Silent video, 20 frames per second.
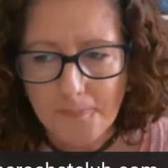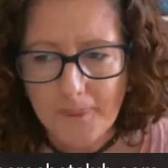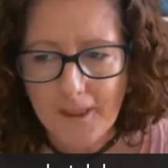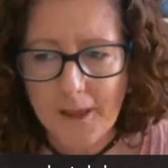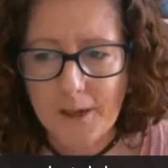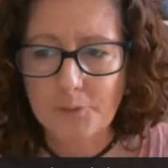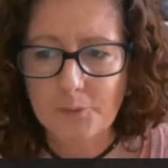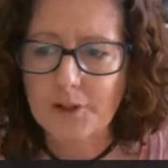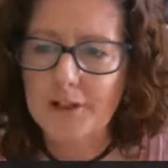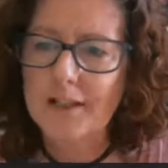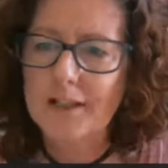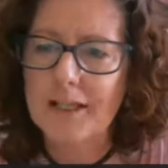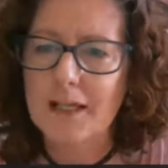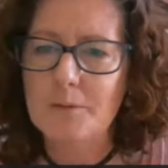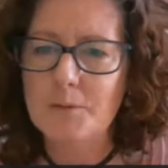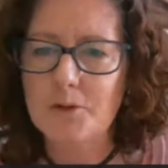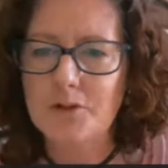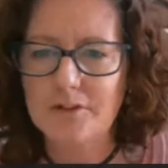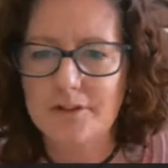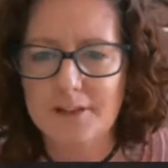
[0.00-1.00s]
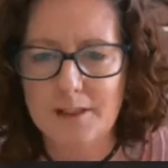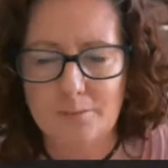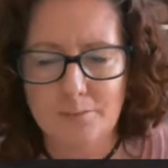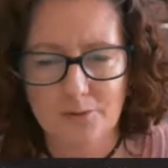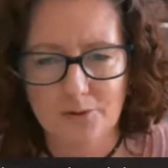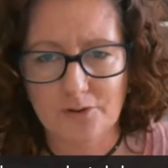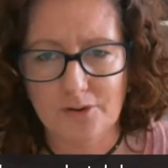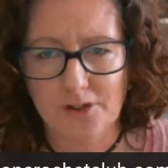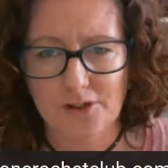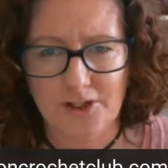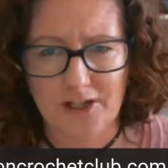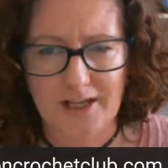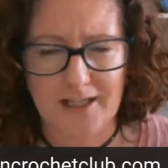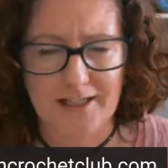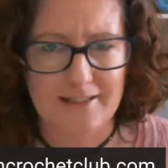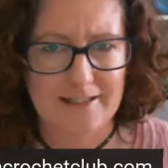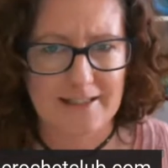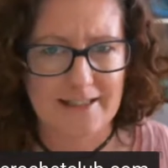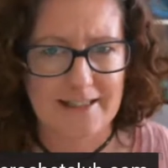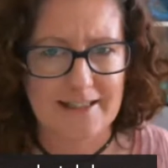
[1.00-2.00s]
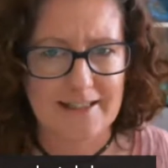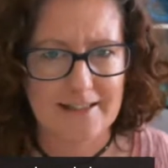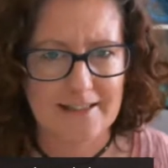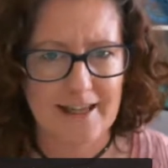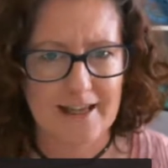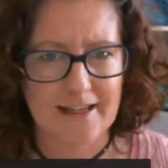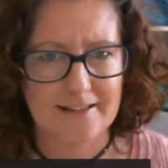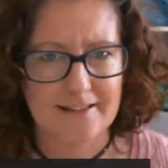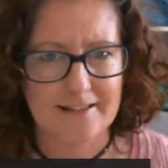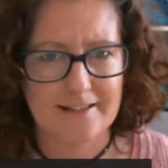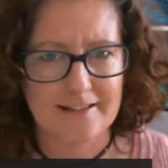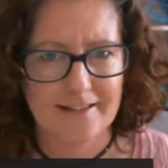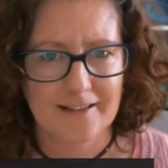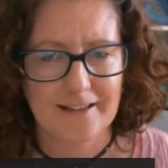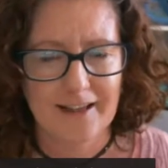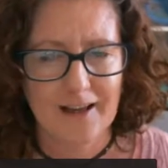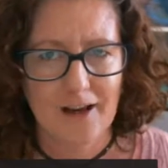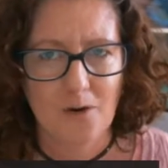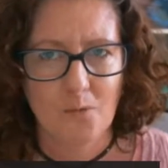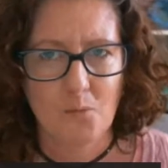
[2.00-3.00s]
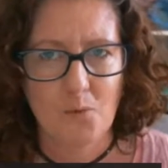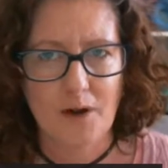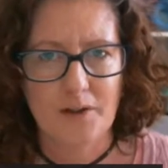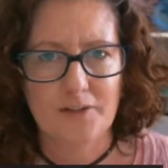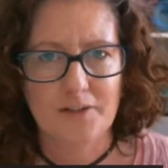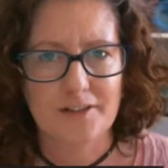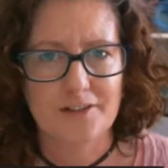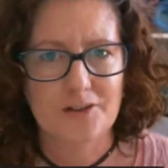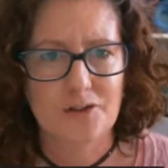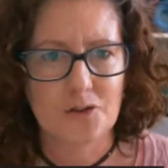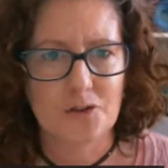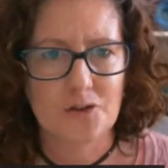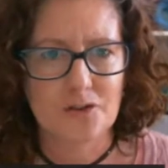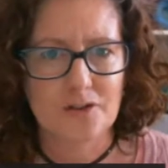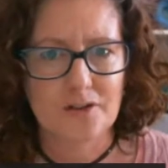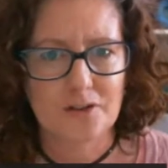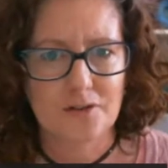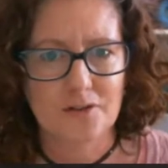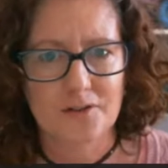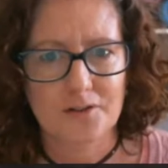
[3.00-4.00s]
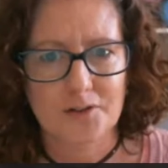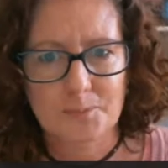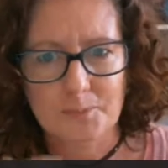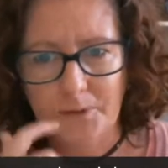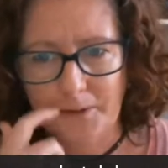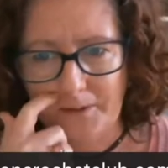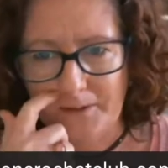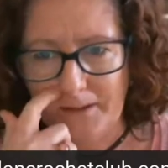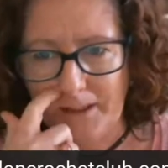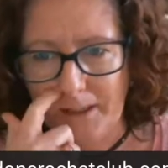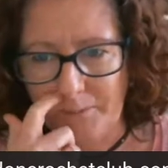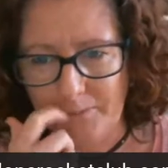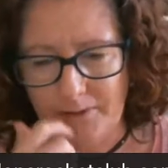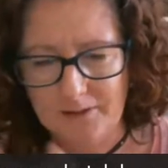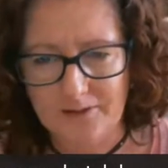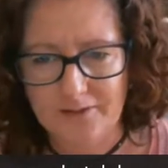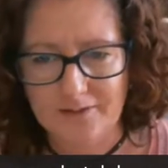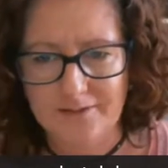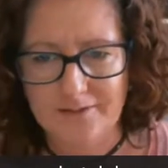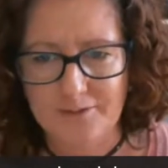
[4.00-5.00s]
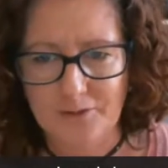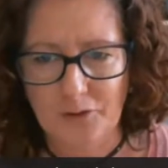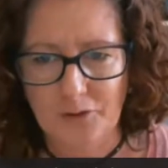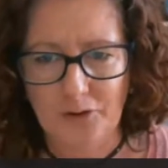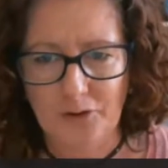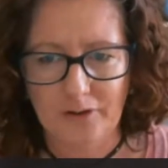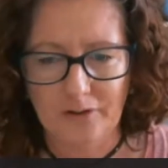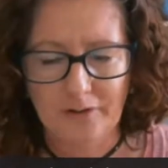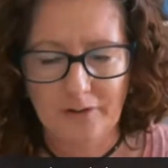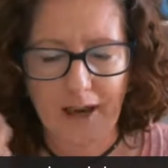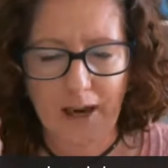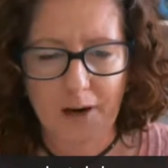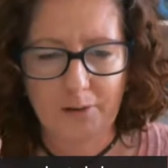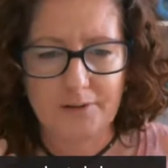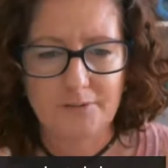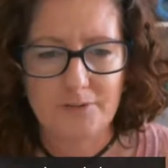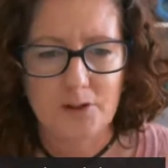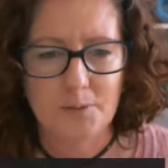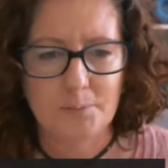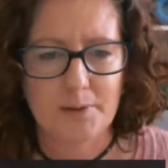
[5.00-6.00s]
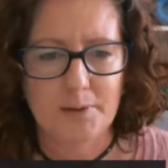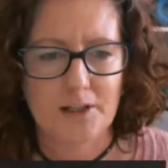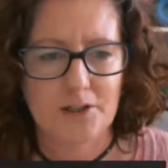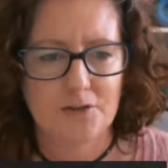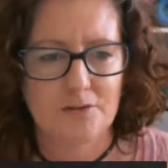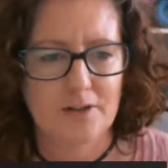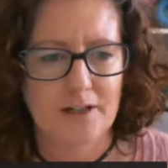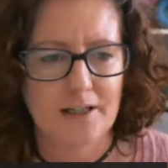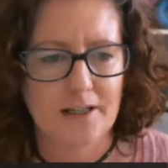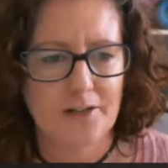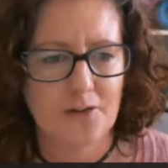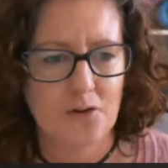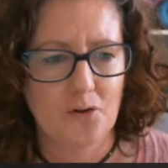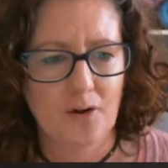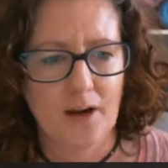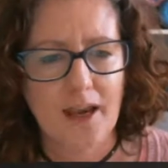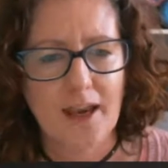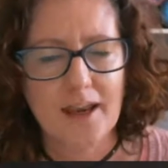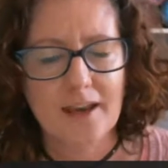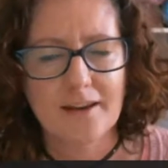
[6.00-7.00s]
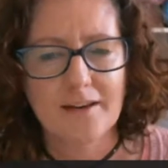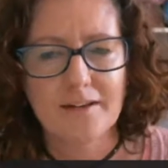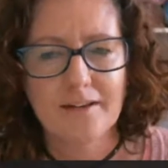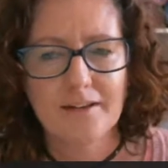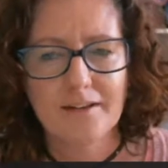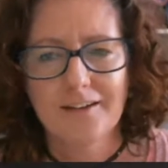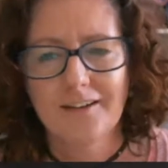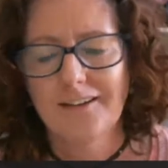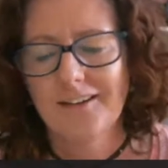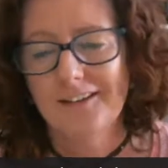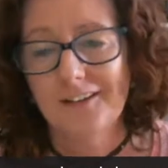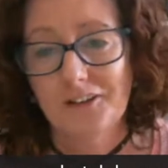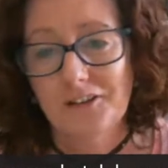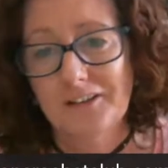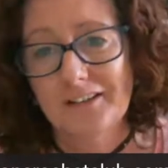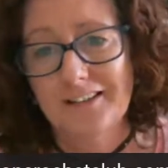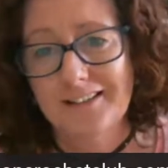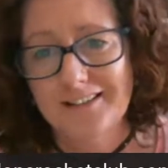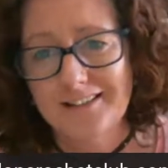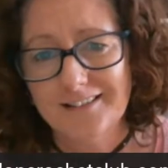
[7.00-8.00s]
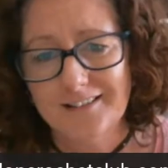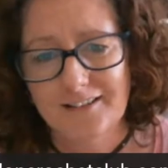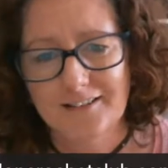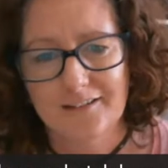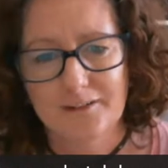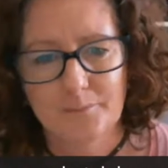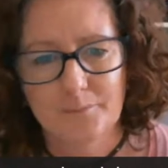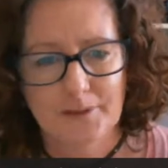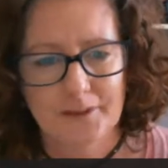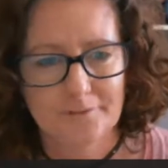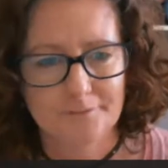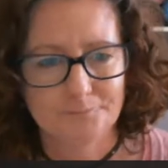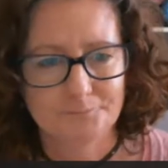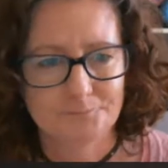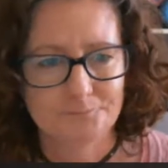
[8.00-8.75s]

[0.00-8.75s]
And I'm going to keep using double crochet because at least that's one that's used across both languages. So however you picture it in your head, you're at least seeing something.